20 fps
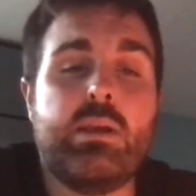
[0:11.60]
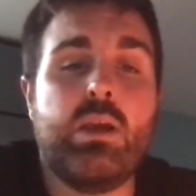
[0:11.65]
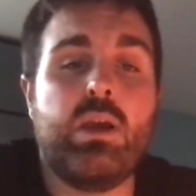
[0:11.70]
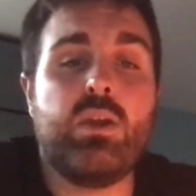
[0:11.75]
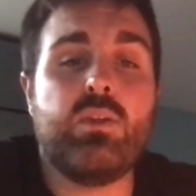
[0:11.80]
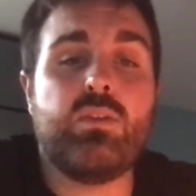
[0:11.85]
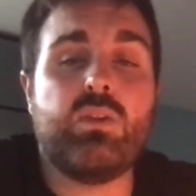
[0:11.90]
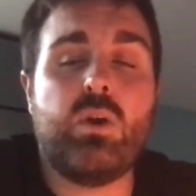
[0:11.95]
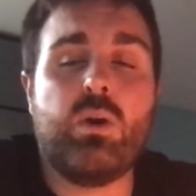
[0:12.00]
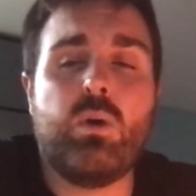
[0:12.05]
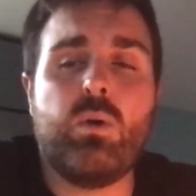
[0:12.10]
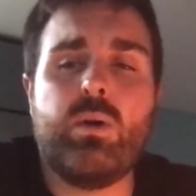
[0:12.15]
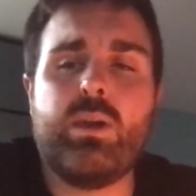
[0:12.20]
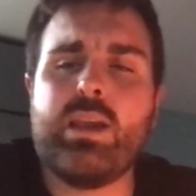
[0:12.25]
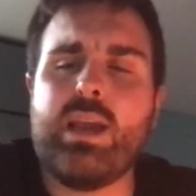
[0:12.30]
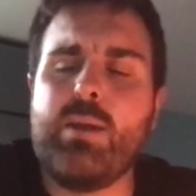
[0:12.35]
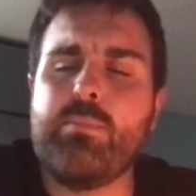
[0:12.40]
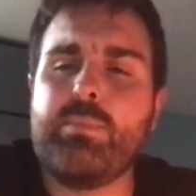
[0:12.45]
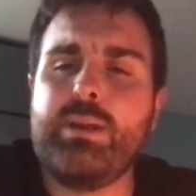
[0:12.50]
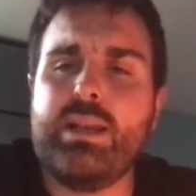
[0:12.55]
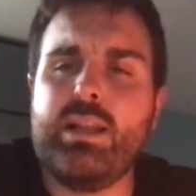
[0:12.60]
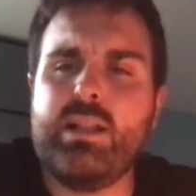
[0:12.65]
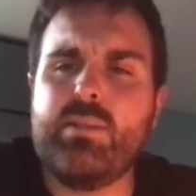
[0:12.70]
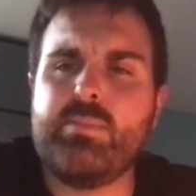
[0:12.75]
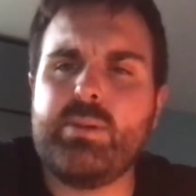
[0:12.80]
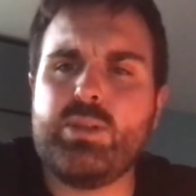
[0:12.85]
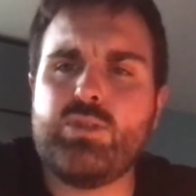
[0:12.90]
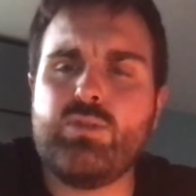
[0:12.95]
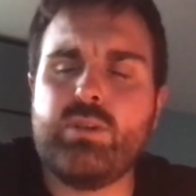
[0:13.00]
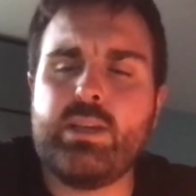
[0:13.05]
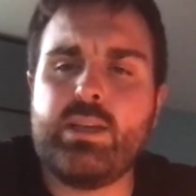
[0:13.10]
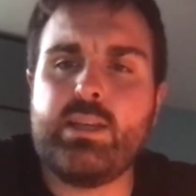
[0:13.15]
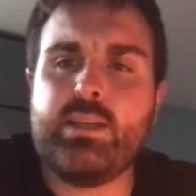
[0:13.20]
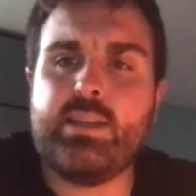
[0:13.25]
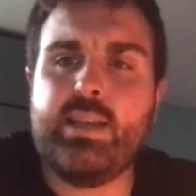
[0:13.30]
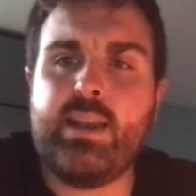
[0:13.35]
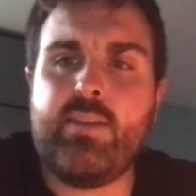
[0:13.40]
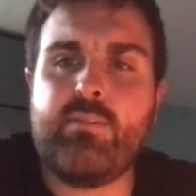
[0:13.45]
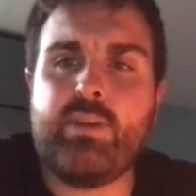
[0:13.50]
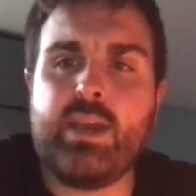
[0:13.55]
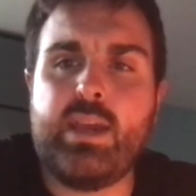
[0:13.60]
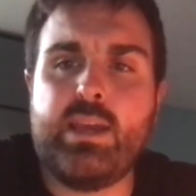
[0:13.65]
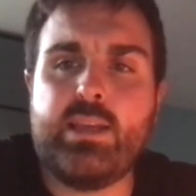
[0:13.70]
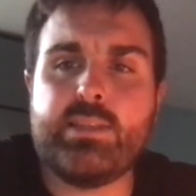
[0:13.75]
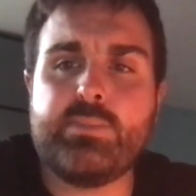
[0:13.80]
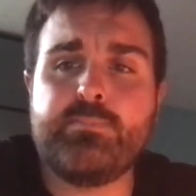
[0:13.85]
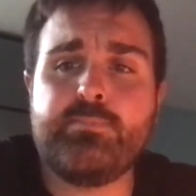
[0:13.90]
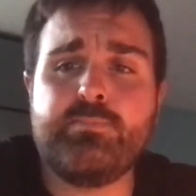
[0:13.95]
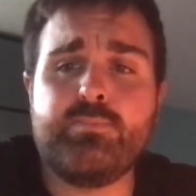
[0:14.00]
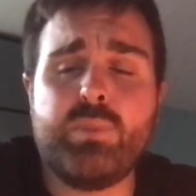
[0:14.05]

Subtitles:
and so it can be a little bit tricky to navigate.